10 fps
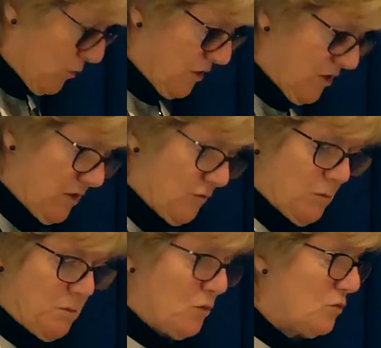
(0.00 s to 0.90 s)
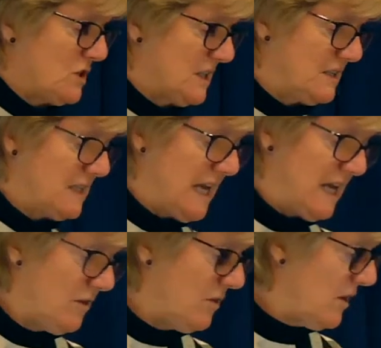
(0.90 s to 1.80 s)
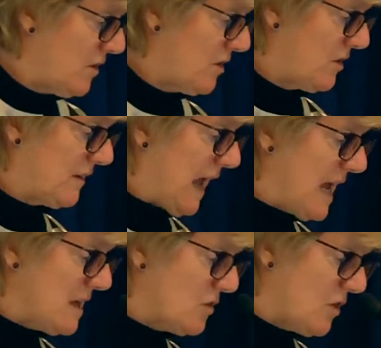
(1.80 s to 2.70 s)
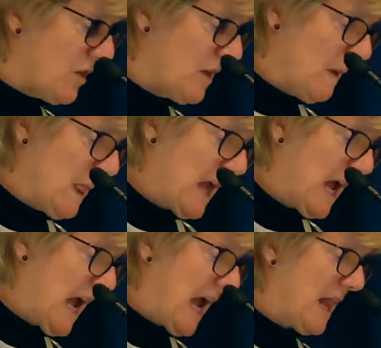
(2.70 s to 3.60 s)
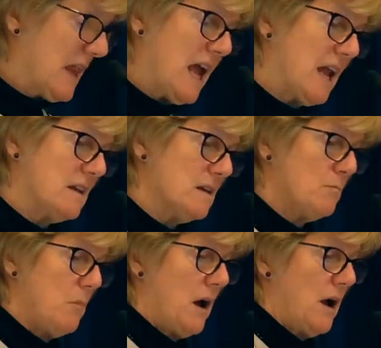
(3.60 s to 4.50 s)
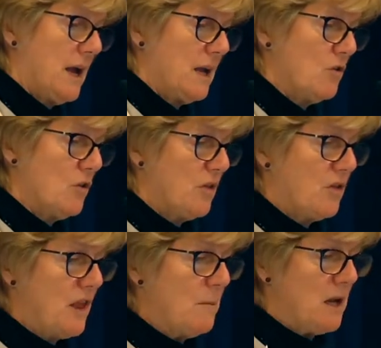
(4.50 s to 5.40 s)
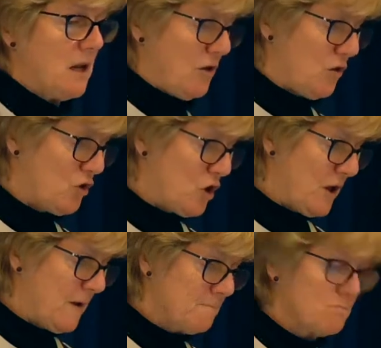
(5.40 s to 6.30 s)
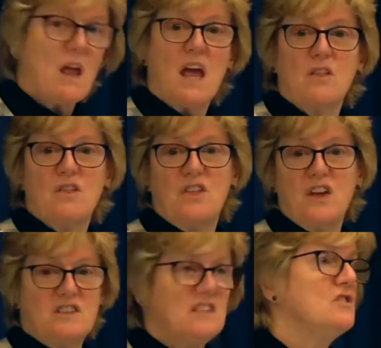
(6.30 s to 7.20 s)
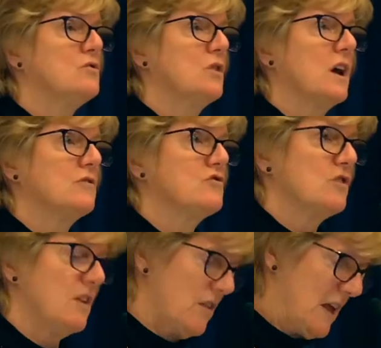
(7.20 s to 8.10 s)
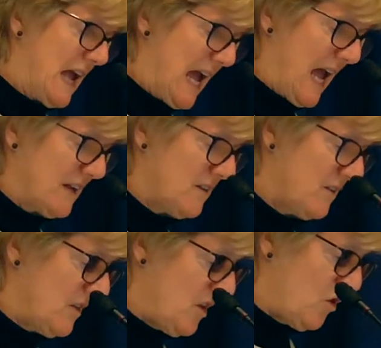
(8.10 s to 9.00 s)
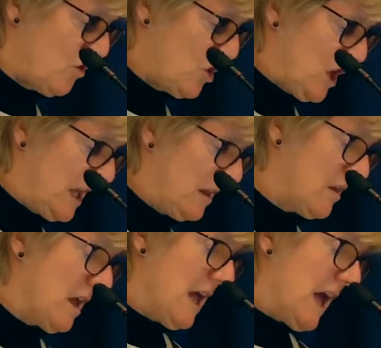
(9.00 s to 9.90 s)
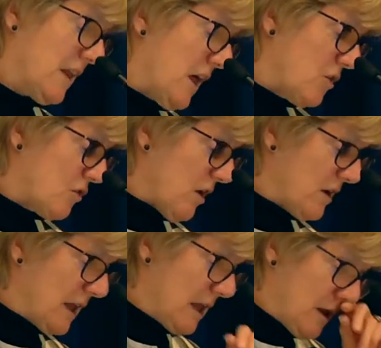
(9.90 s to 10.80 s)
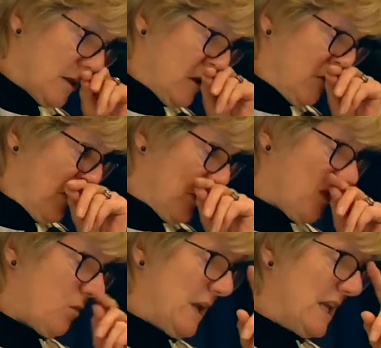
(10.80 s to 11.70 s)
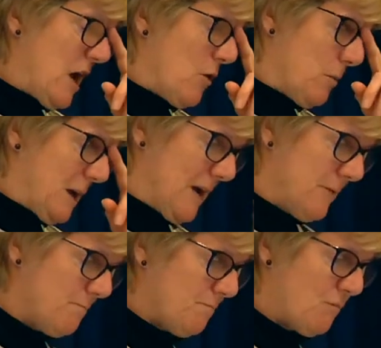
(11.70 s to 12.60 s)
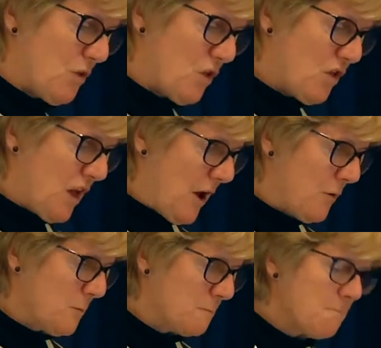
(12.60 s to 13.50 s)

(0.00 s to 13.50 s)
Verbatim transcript: was reported in the States, and then by summer last year, 32 countries had this gene. And those are only the ones we know about. So